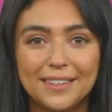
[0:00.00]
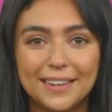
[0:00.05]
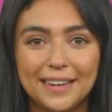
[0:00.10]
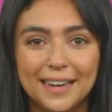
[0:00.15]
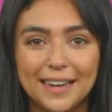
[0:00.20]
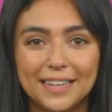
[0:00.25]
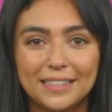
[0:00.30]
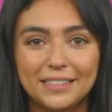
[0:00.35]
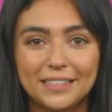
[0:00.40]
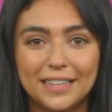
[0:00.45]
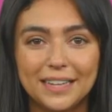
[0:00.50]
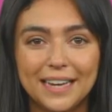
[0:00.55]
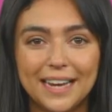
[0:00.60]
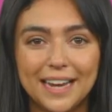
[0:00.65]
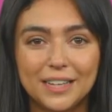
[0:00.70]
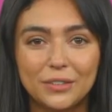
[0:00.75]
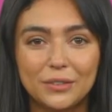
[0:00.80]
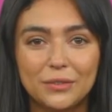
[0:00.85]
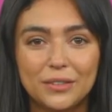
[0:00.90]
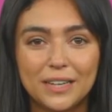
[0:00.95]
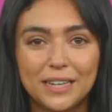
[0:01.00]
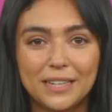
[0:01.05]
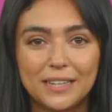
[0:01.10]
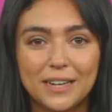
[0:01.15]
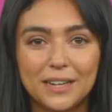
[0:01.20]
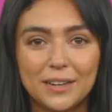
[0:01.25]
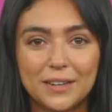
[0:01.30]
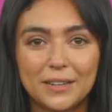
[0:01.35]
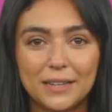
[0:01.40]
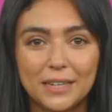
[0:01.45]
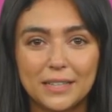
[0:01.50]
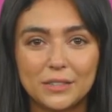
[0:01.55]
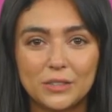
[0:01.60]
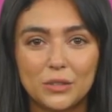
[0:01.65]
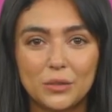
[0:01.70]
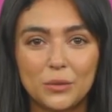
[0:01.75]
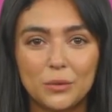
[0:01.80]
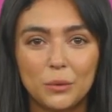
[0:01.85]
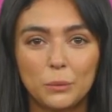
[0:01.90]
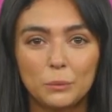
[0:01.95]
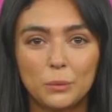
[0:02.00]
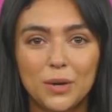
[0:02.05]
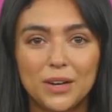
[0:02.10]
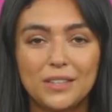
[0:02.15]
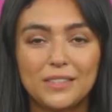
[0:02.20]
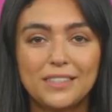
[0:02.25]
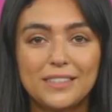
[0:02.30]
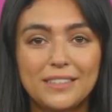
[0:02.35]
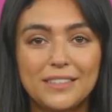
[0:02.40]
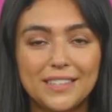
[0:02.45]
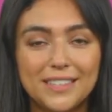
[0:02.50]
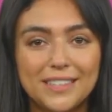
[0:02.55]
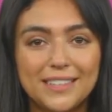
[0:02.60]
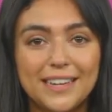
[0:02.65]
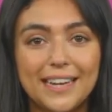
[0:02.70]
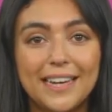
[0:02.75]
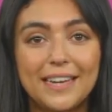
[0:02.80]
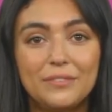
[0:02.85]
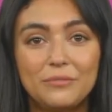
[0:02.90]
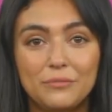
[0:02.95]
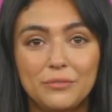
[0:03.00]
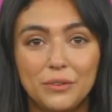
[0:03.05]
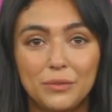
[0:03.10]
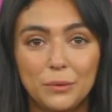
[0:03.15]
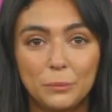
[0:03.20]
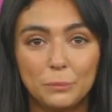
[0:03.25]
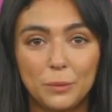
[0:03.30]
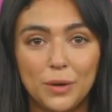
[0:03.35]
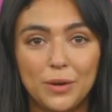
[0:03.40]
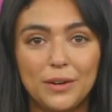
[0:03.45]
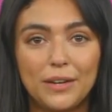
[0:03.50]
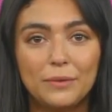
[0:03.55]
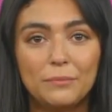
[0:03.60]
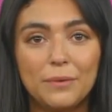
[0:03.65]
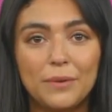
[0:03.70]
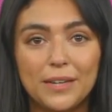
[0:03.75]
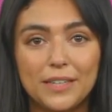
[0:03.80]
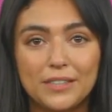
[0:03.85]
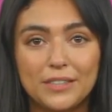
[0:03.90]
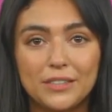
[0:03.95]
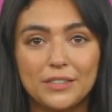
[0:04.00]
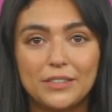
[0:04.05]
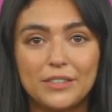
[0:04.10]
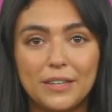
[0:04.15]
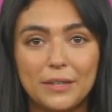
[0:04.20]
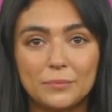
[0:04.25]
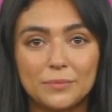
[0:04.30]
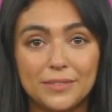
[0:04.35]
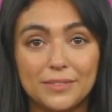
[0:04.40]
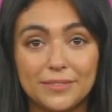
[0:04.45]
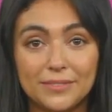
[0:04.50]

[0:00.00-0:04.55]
is to gather data on internal processes and third-party relationships.